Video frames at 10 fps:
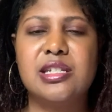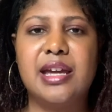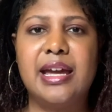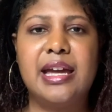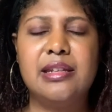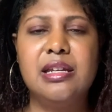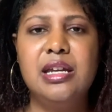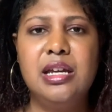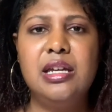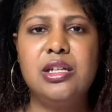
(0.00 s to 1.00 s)
had,
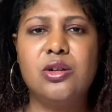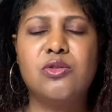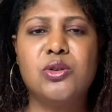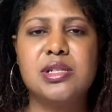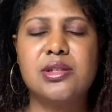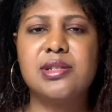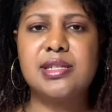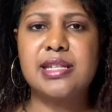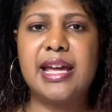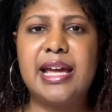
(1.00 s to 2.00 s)
of course, there's
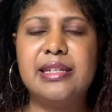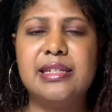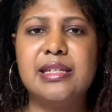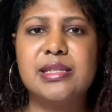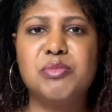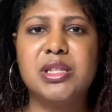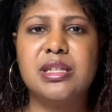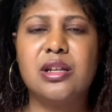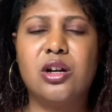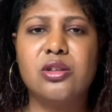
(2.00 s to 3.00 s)
sadness, but
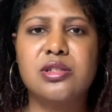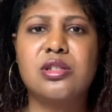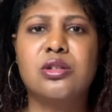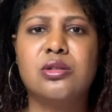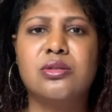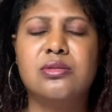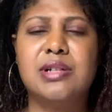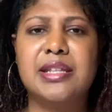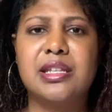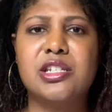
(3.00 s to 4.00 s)
then also
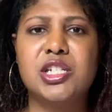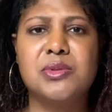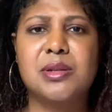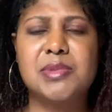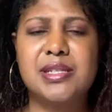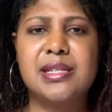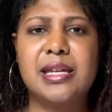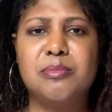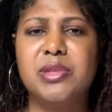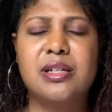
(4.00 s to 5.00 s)
I think she was
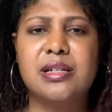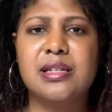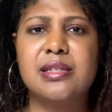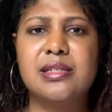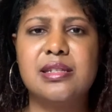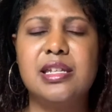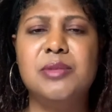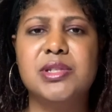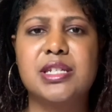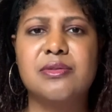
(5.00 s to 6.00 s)
upset because he
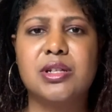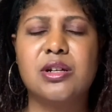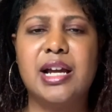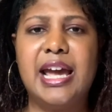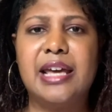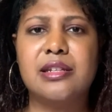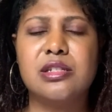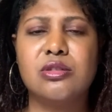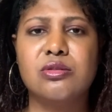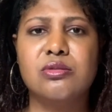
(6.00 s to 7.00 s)
was giving her an
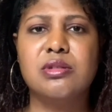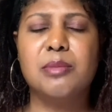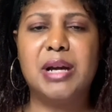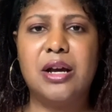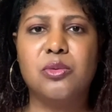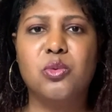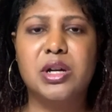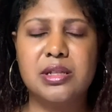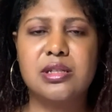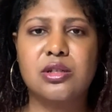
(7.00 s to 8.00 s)
attitude about
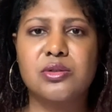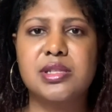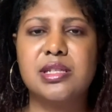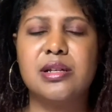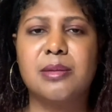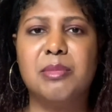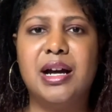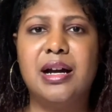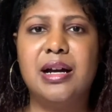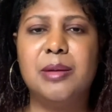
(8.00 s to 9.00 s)
wanting to go see her
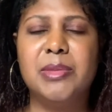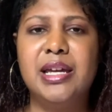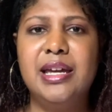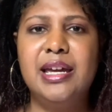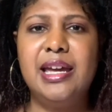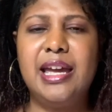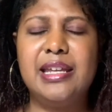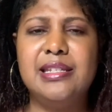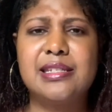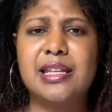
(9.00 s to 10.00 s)
mom. And
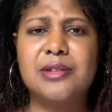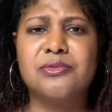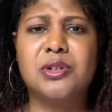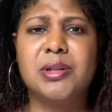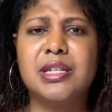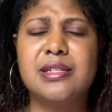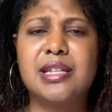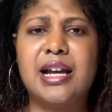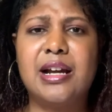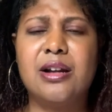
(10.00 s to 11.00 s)
he said in front of the
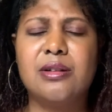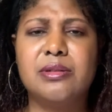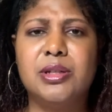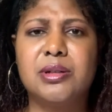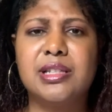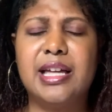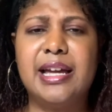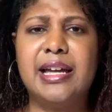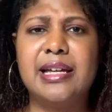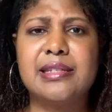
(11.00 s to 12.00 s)
entire,
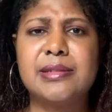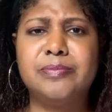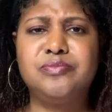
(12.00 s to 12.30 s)
class,